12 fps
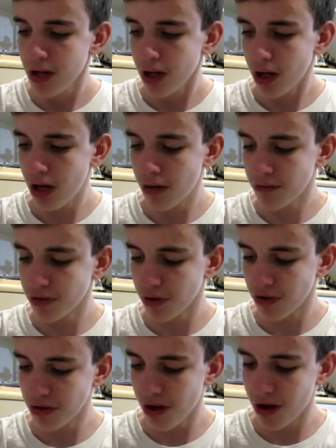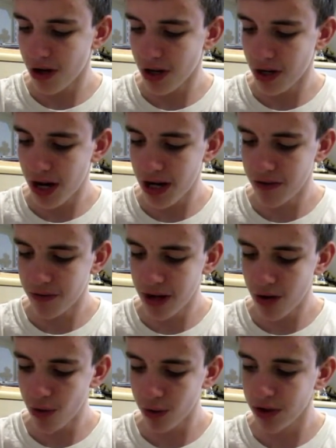So it's starting to kind of get
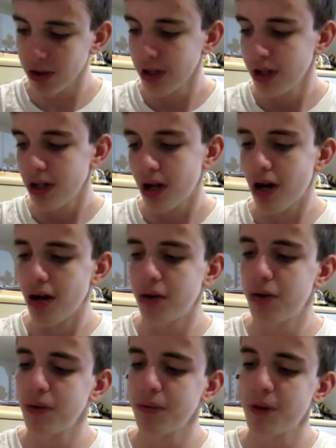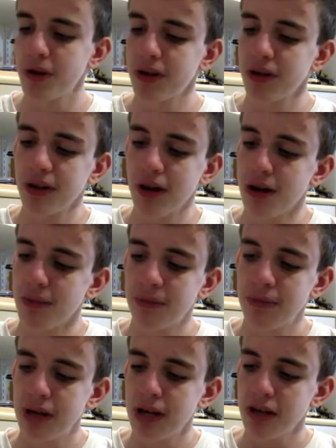old. I
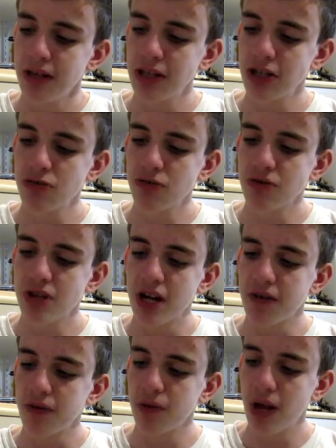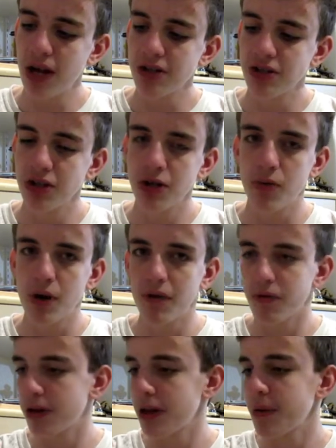think this one's kind of a last good one
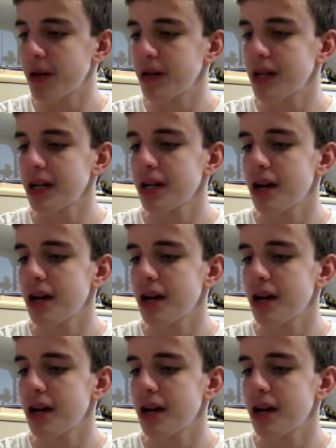for them, I think.